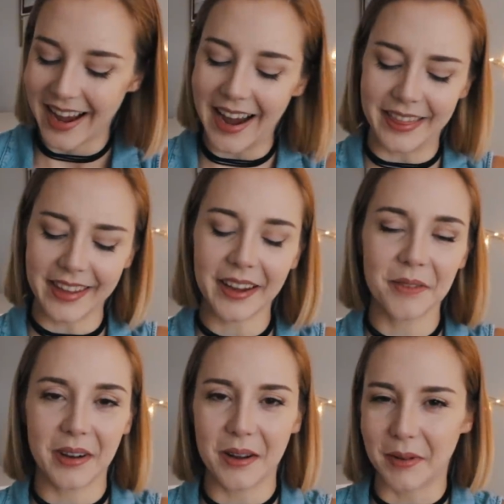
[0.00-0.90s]
I think
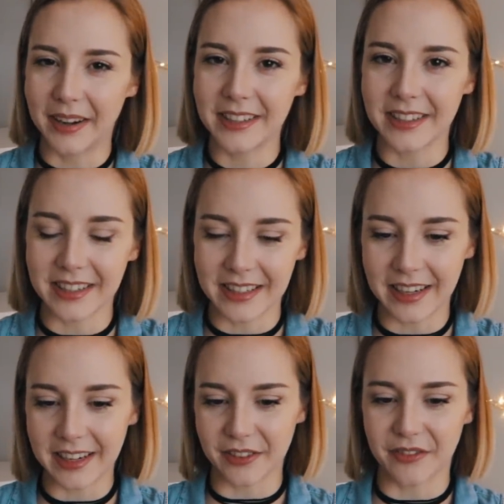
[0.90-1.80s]
I went into the
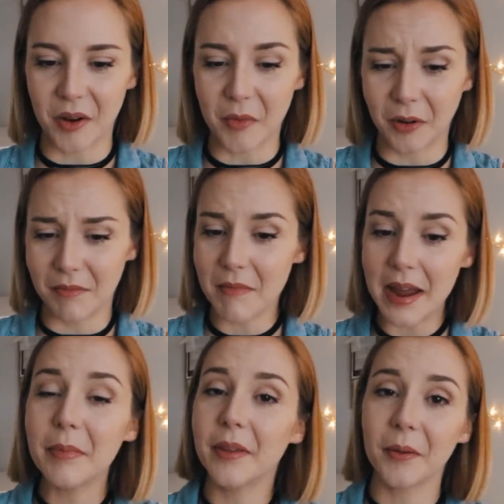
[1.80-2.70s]
city to film on
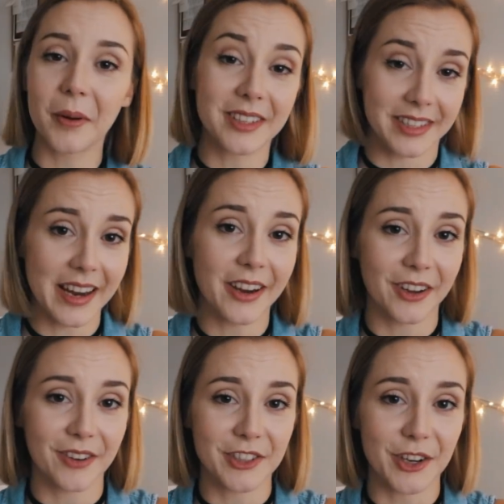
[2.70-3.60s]
maybe the worst day I
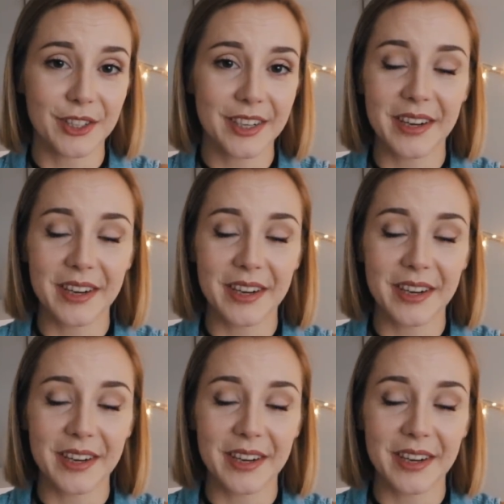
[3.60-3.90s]
could have chosen.